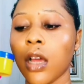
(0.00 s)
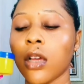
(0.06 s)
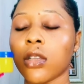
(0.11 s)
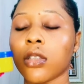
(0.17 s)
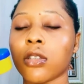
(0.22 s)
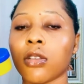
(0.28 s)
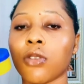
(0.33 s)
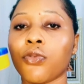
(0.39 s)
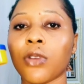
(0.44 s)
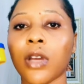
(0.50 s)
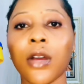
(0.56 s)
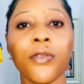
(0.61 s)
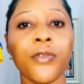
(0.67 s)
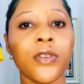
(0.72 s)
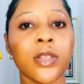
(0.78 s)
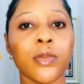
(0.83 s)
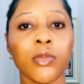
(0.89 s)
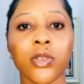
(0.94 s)
So if you have
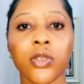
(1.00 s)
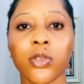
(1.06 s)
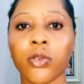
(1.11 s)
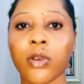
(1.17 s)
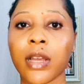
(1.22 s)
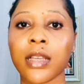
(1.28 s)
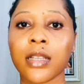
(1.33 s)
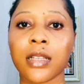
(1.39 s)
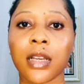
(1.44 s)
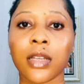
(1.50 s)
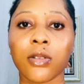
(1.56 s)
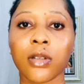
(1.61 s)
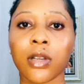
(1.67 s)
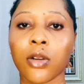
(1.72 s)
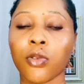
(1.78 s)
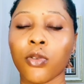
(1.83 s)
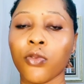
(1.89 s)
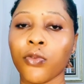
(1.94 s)
face moisturizer, you
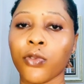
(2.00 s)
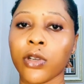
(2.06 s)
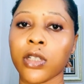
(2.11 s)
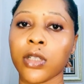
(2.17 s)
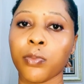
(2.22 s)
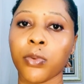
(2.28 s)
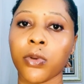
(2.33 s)
can go for it,